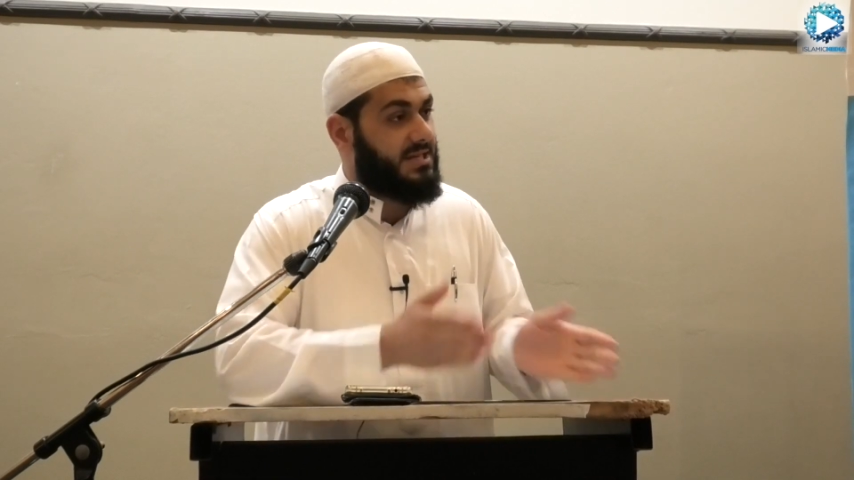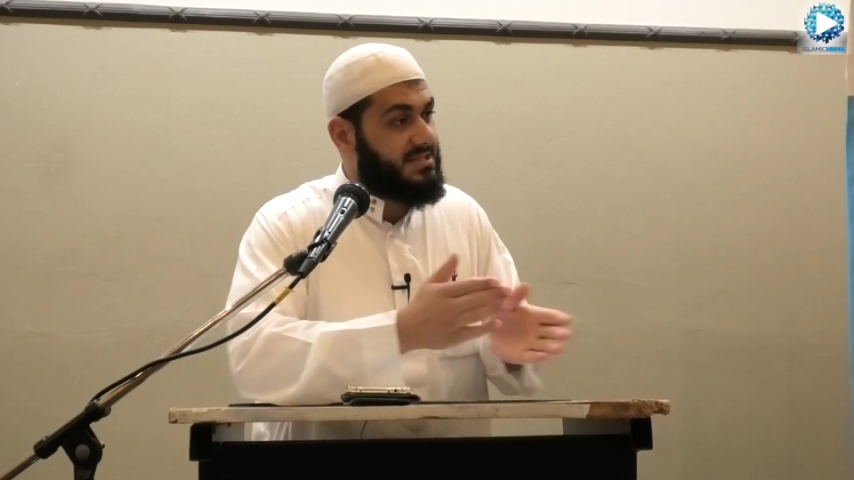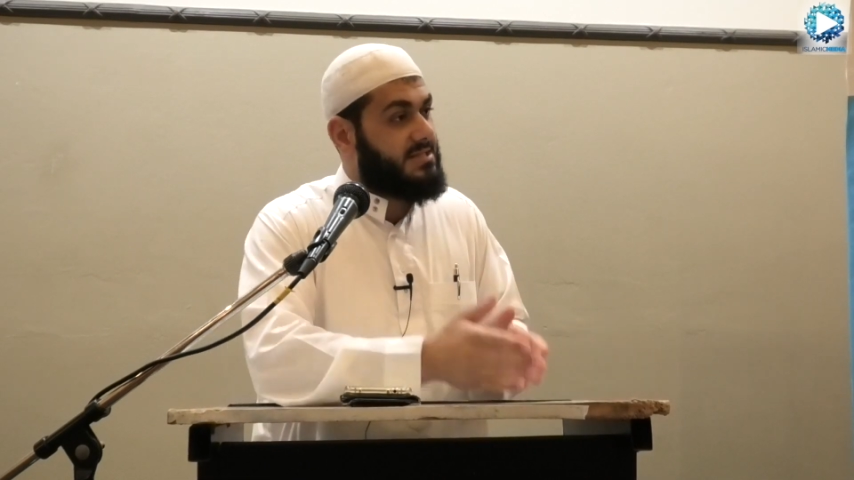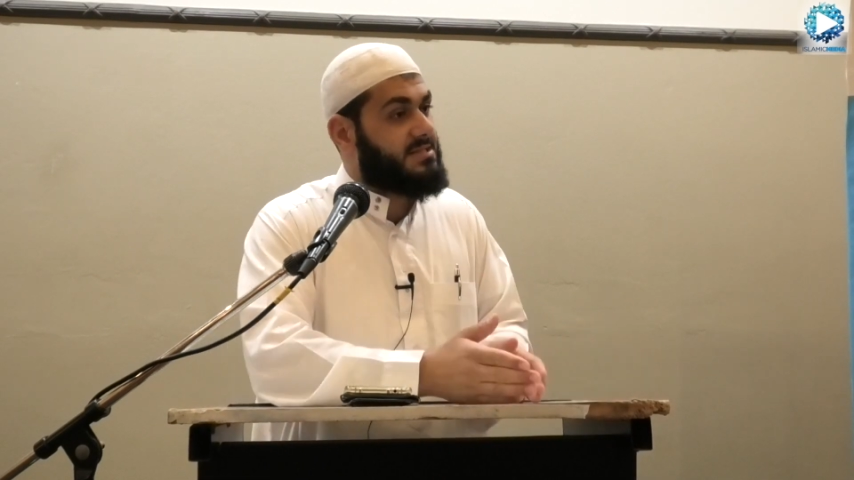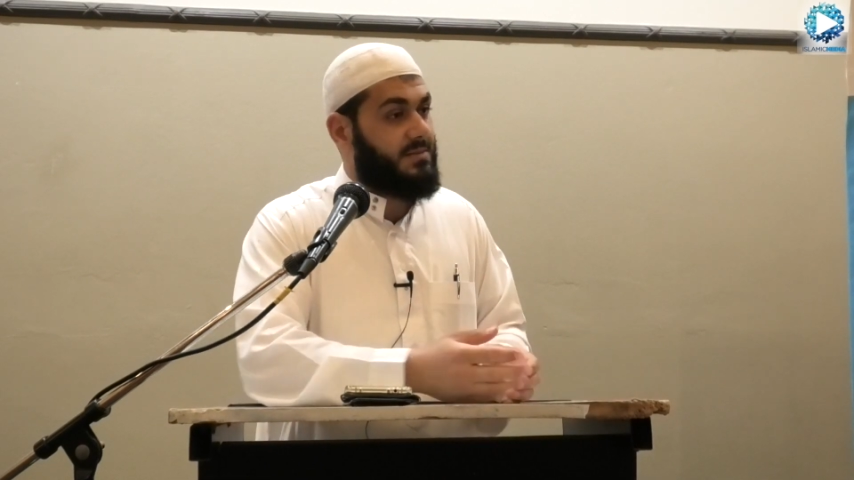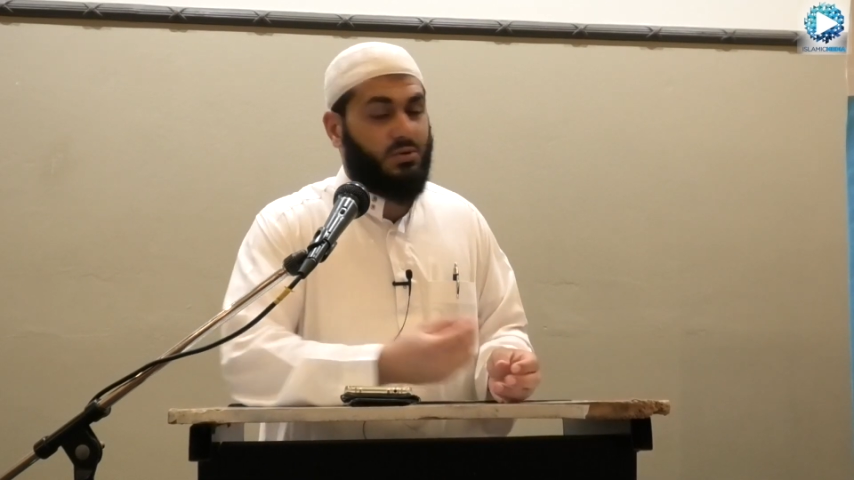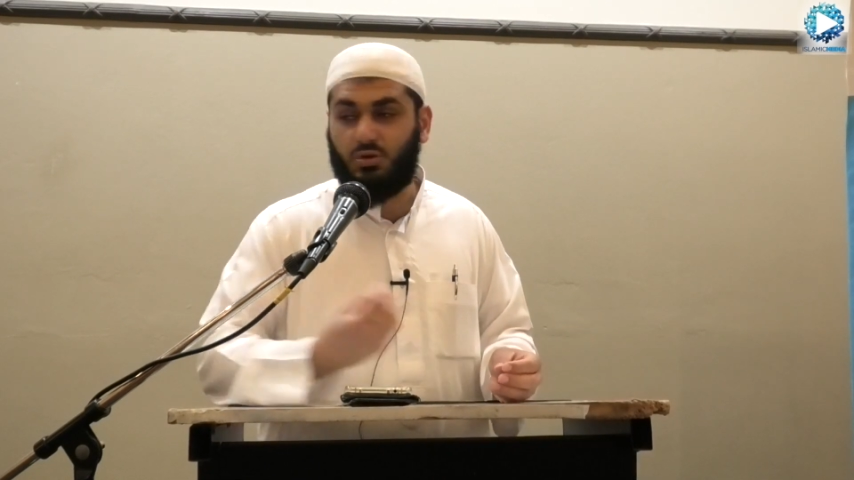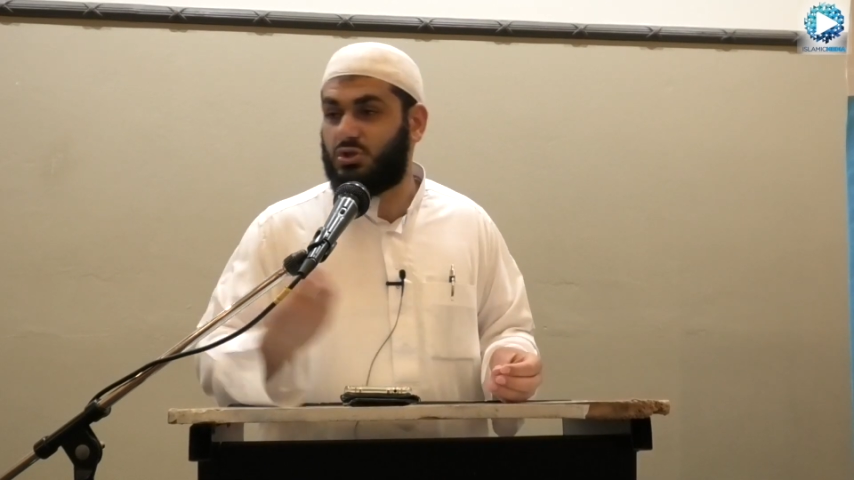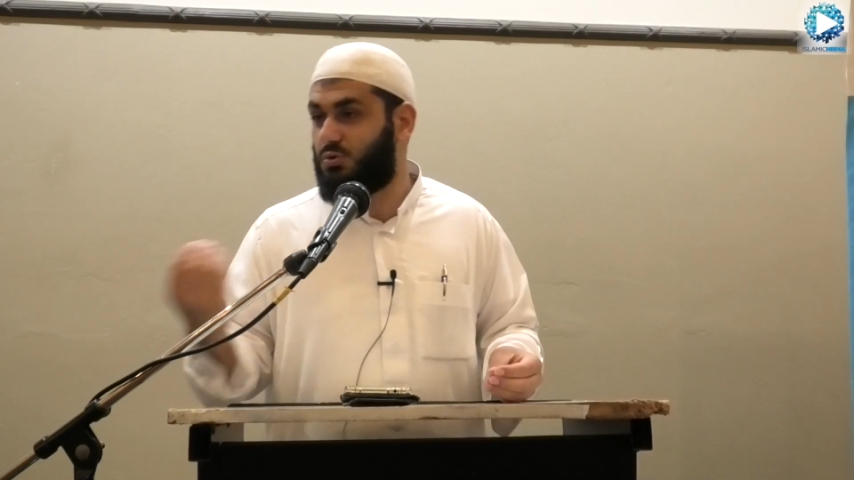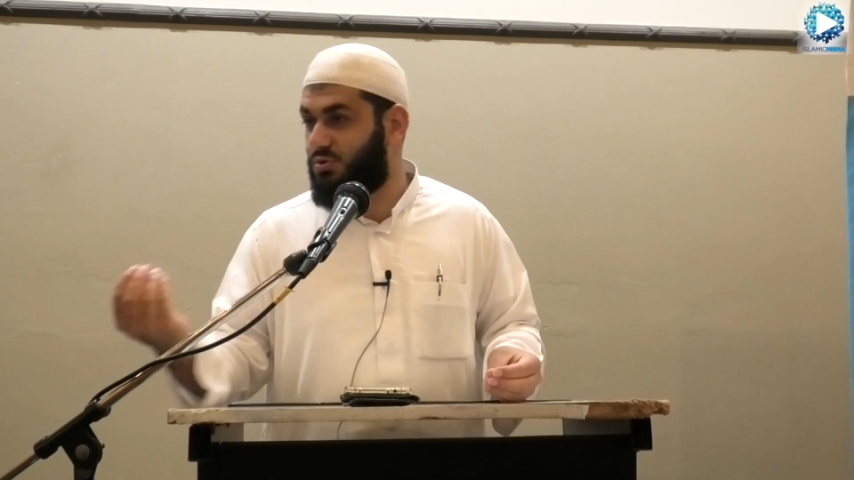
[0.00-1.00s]
that sister,
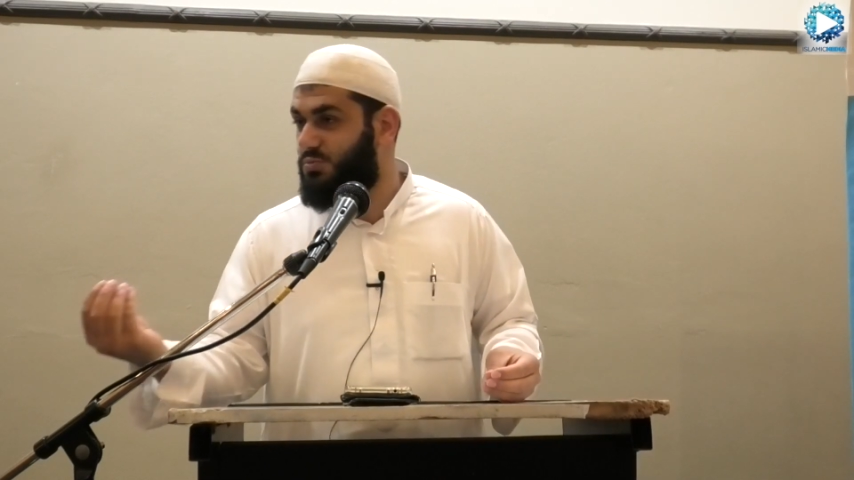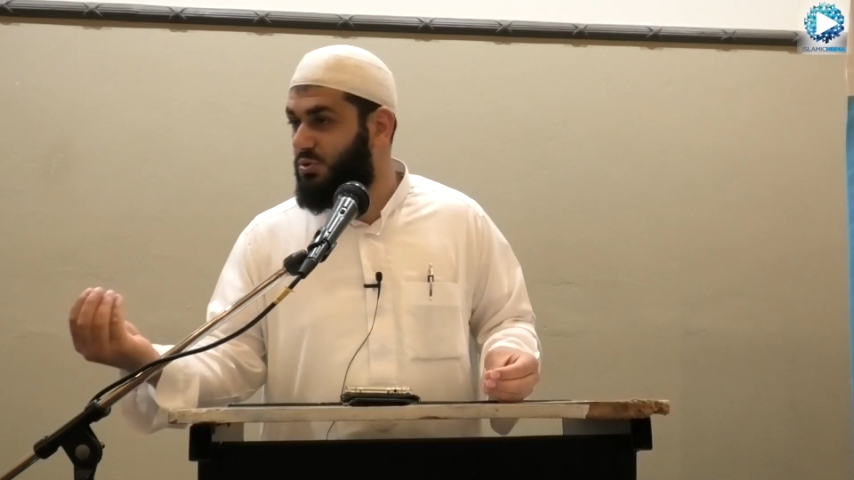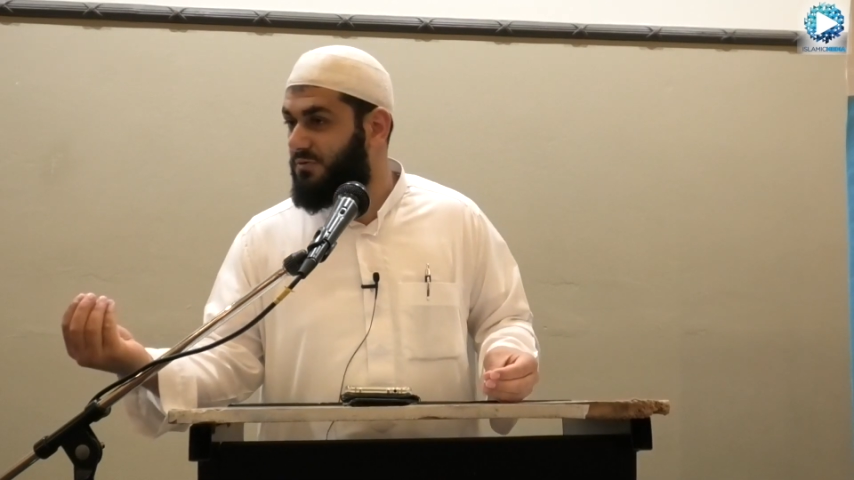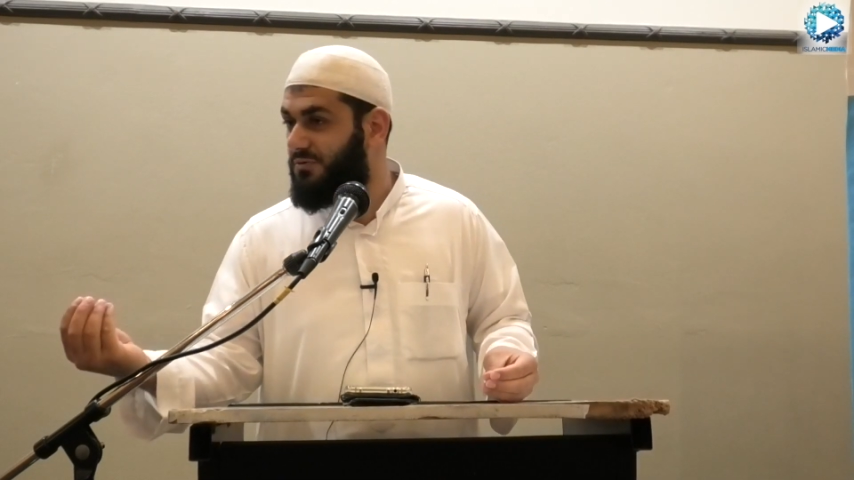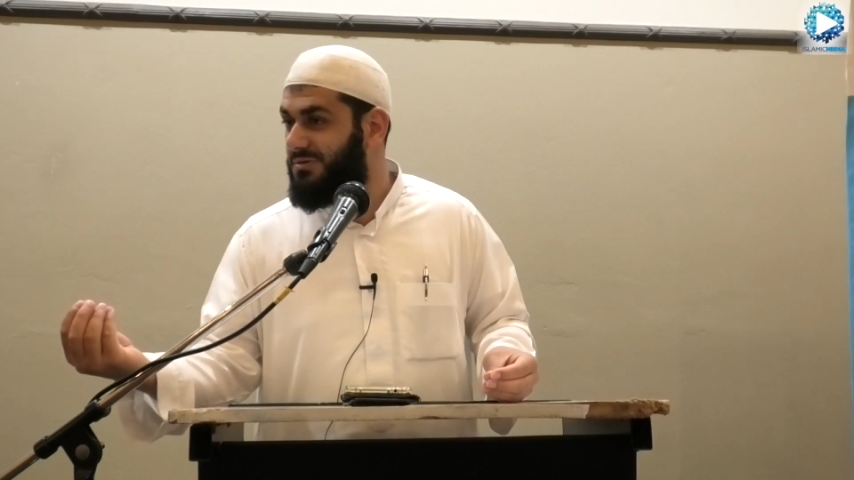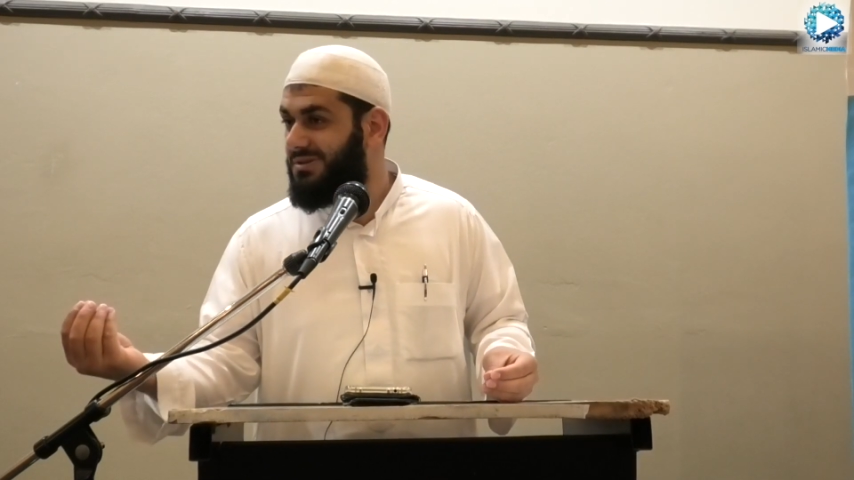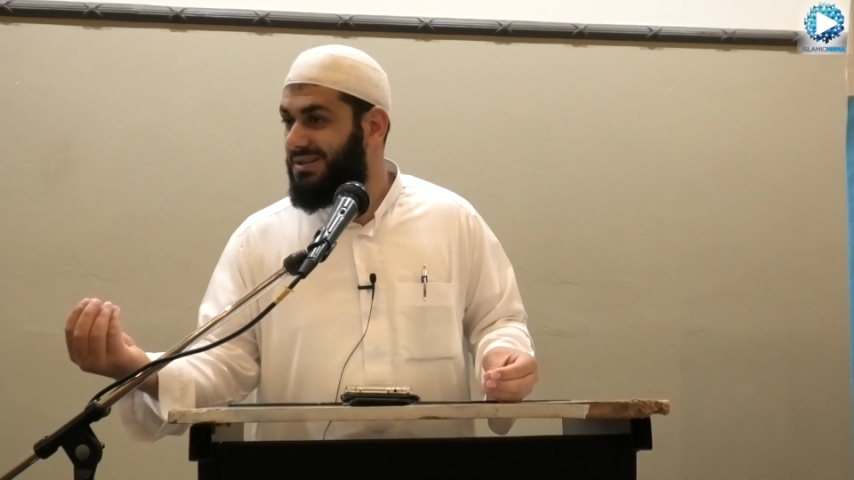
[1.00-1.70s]
because she was beautiful,